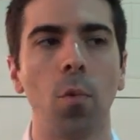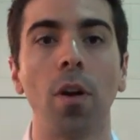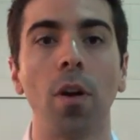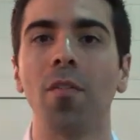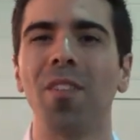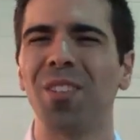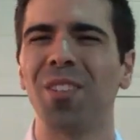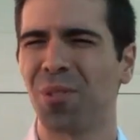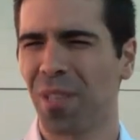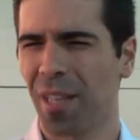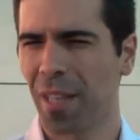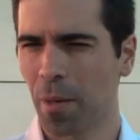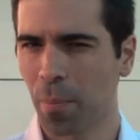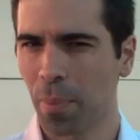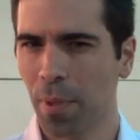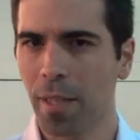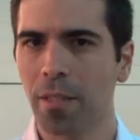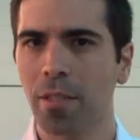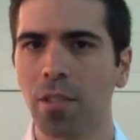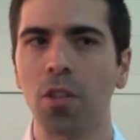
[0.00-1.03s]
what events are taking
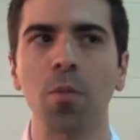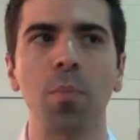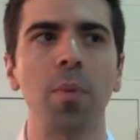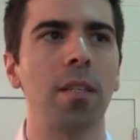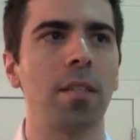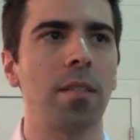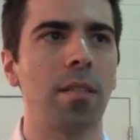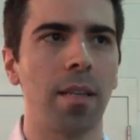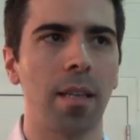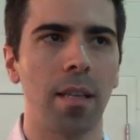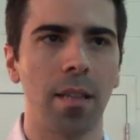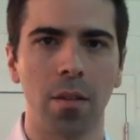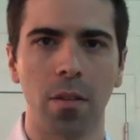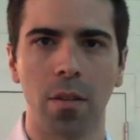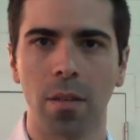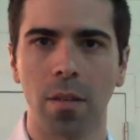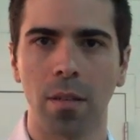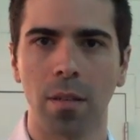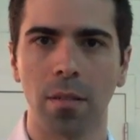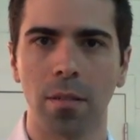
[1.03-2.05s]
place here because, again,
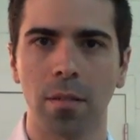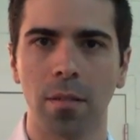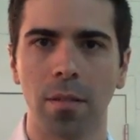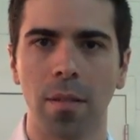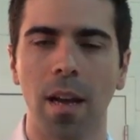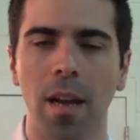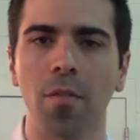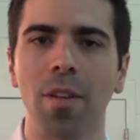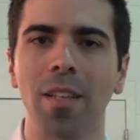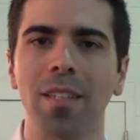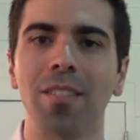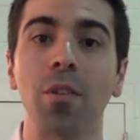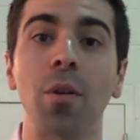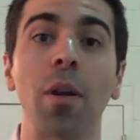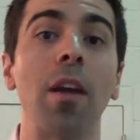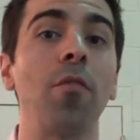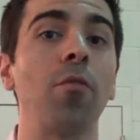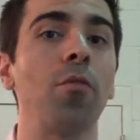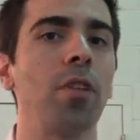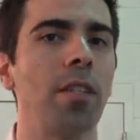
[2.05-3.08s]
it's not events here
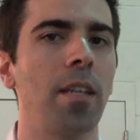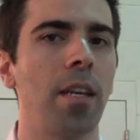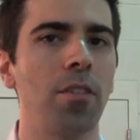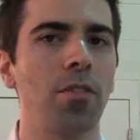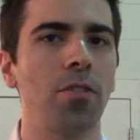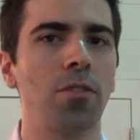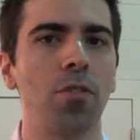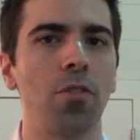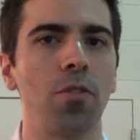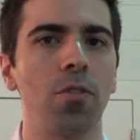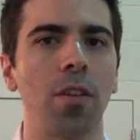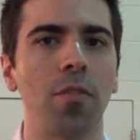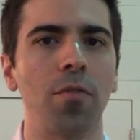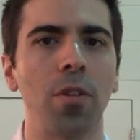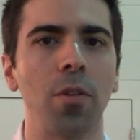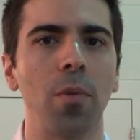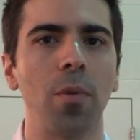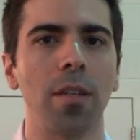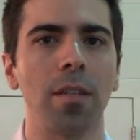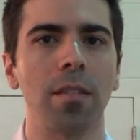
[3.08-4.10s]
every day, so you
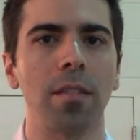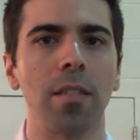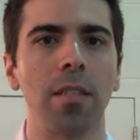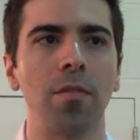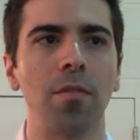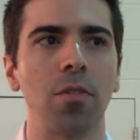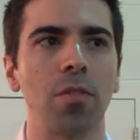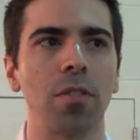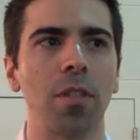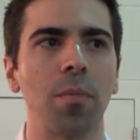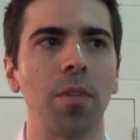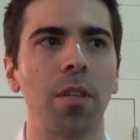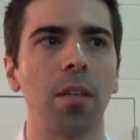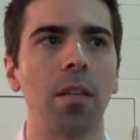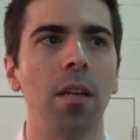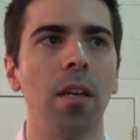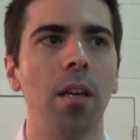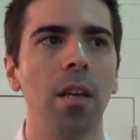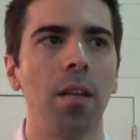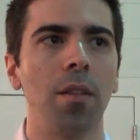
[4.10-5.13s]
definitely want to see if there's
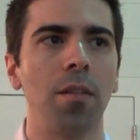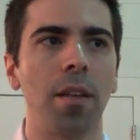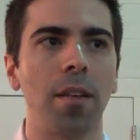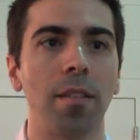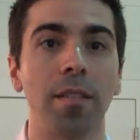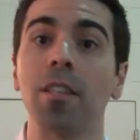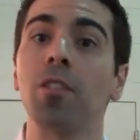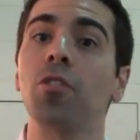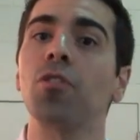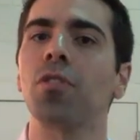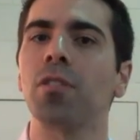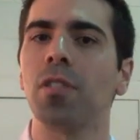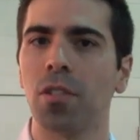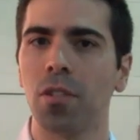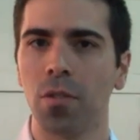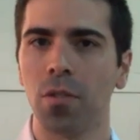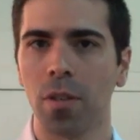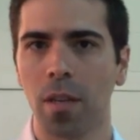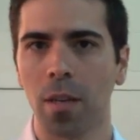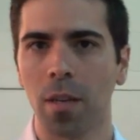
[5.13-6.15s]
something that is interesting
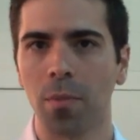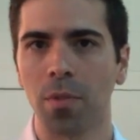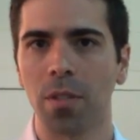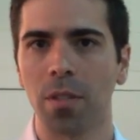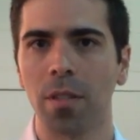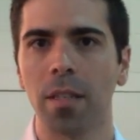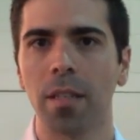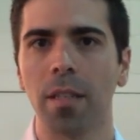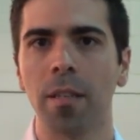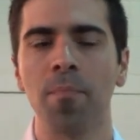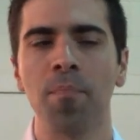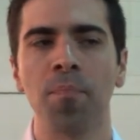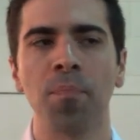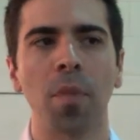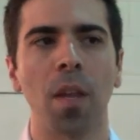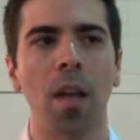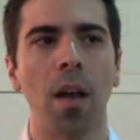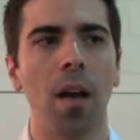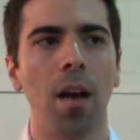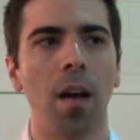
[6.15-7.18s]
to you to come see.
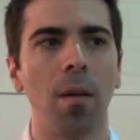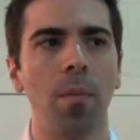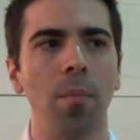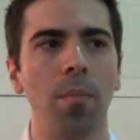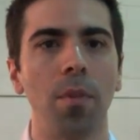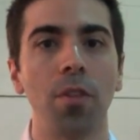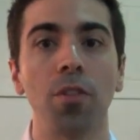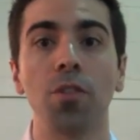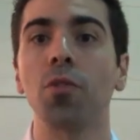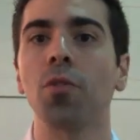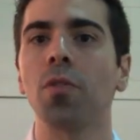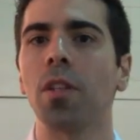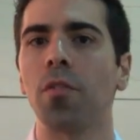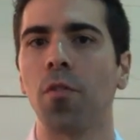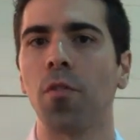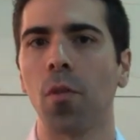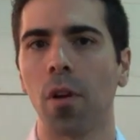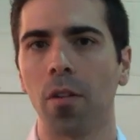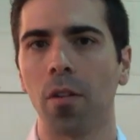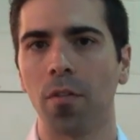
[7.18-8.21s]
Certainly
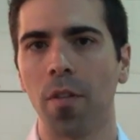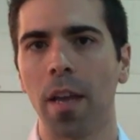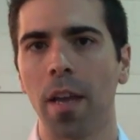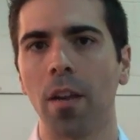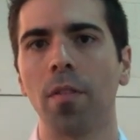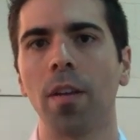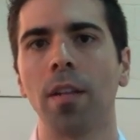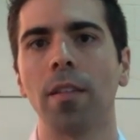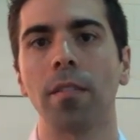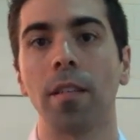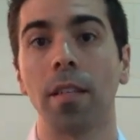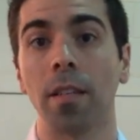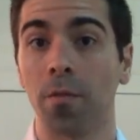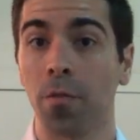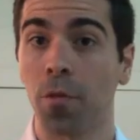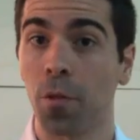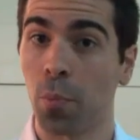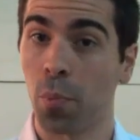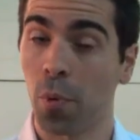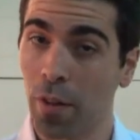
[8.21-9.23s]
for our fan events, like
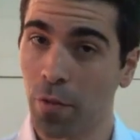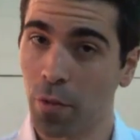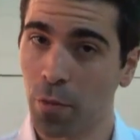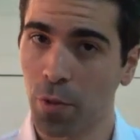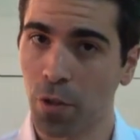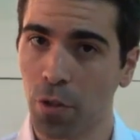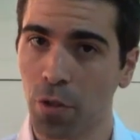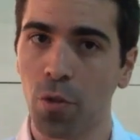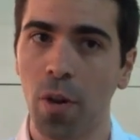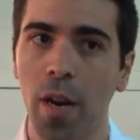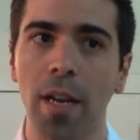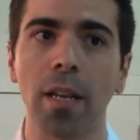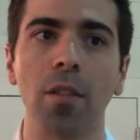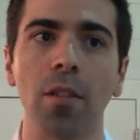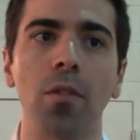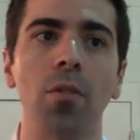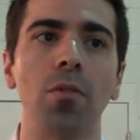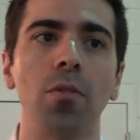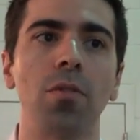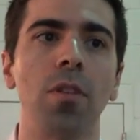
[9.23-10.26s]
for Brave Spring
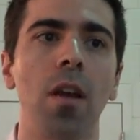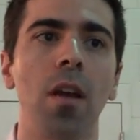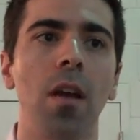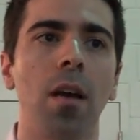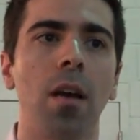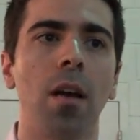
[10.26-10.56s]
Training, those